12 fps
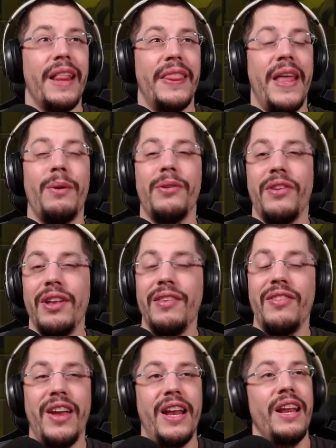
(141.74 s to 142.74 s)
That was
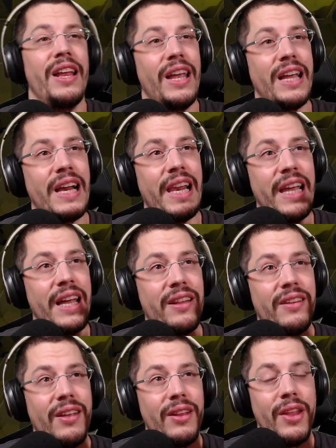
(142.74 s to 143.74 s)
insane. It cleared
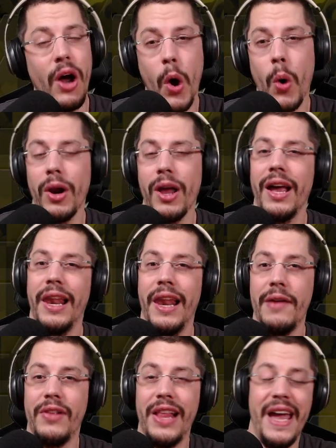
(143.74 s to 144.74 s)
the whole
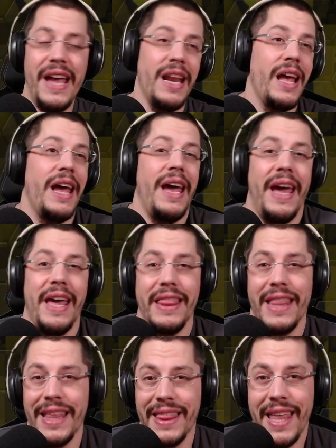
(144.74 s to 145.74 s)
left lane, and
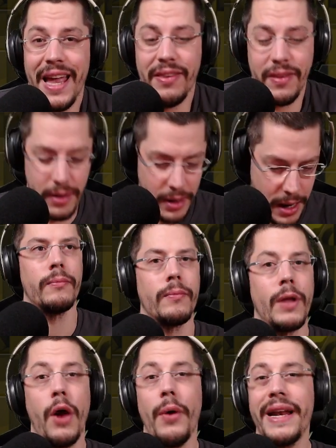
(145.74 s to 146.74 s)
that's it.
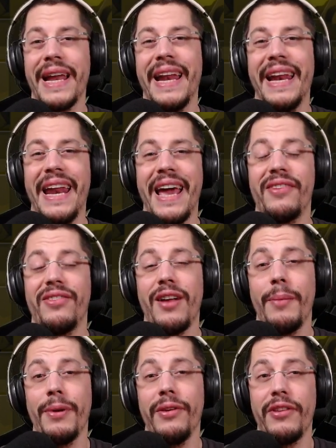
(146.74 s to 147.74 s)
Alright, next
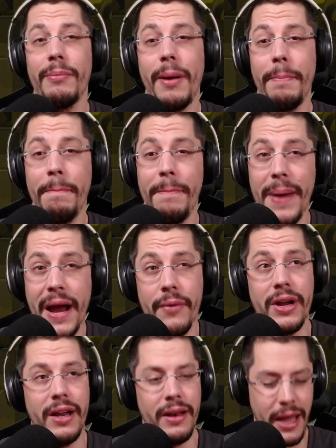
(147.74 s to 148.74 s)
up is the
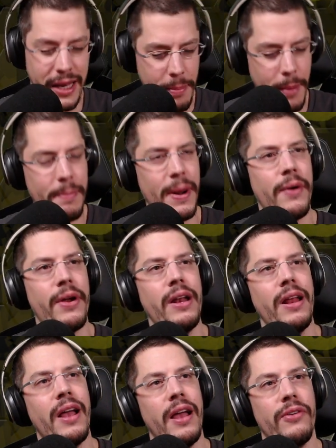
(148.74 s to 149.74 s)
Barbarian. And the Barbarian
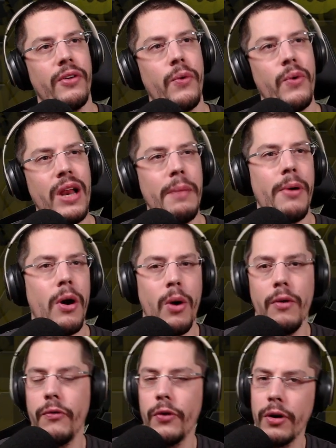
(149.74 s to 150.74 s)
has a really
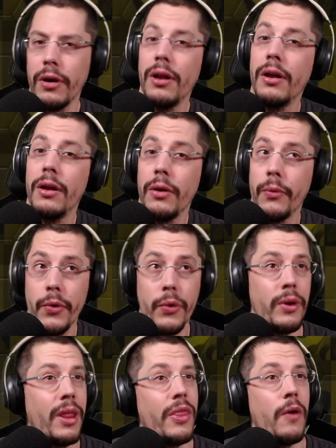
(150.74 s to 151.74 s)
powerful rune,
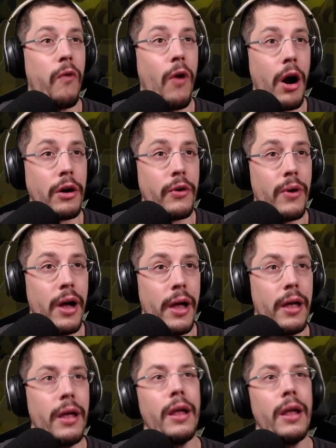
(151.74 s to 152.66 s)
the War Cry.